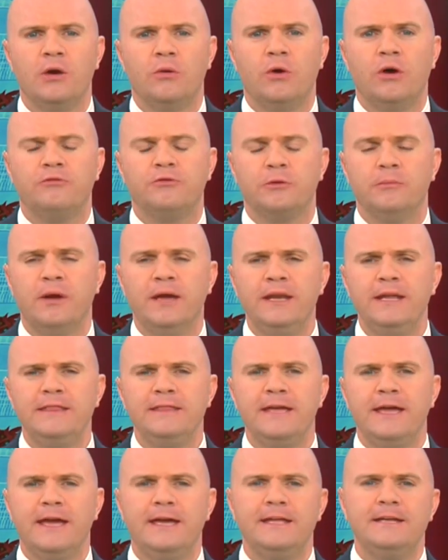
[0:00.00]
Well, for
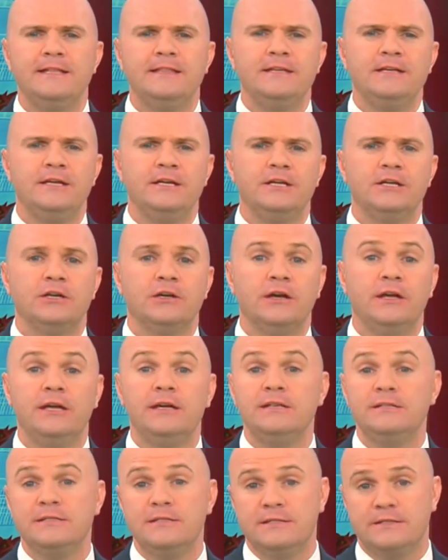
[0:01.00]
many, the end of the year
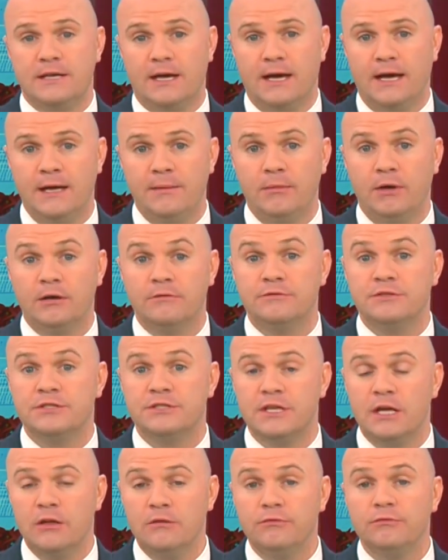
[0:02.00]
is a time of
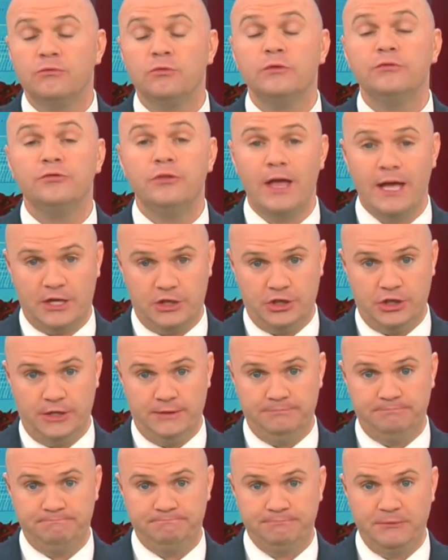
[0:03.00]

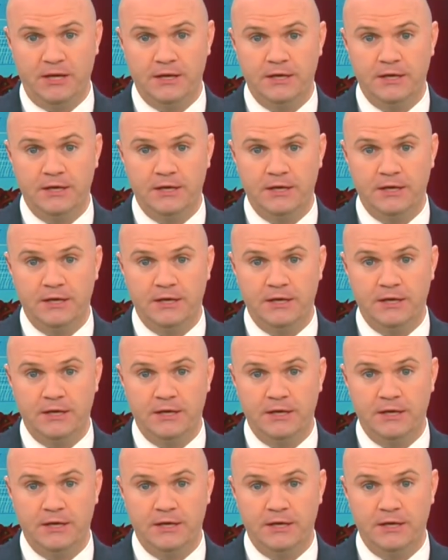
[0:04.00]
self-reflection.